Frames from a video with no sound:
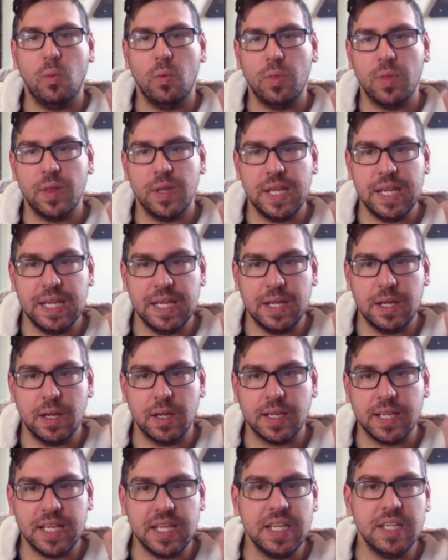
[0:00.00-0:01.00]
the
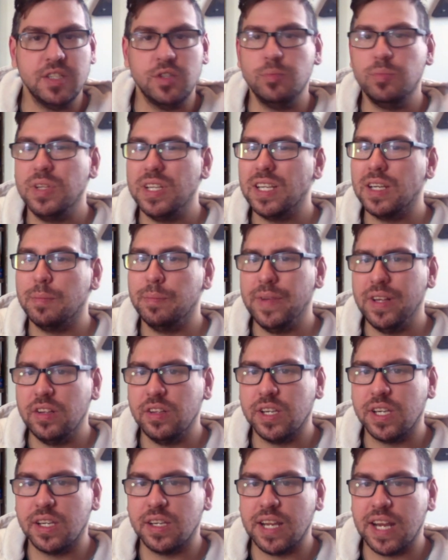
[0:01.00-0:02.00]
key to being a
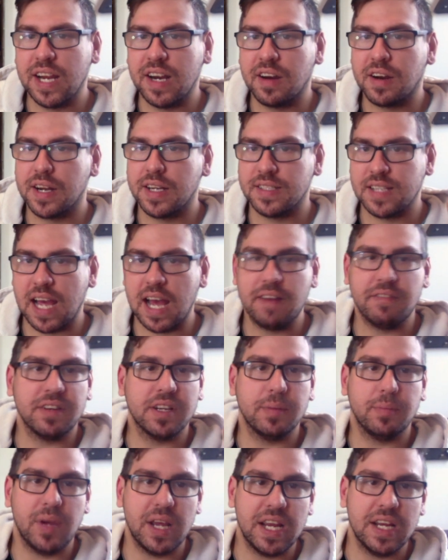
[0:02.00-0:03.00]
millionaire is having a
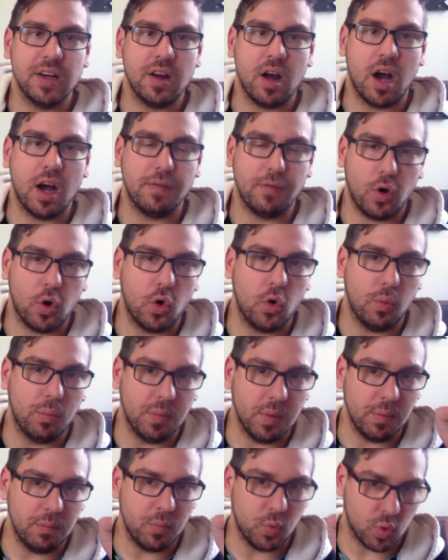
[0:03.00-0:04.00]
paid off
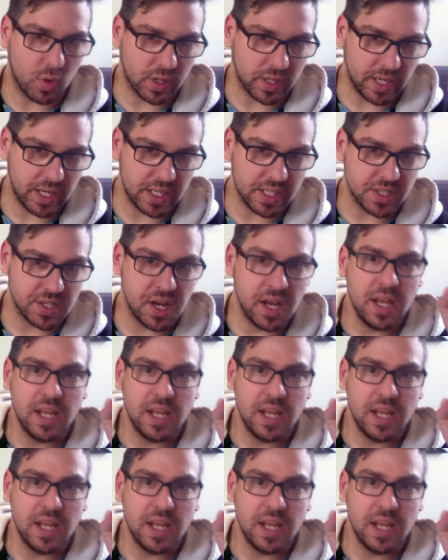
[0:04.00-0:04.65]
home mortgage.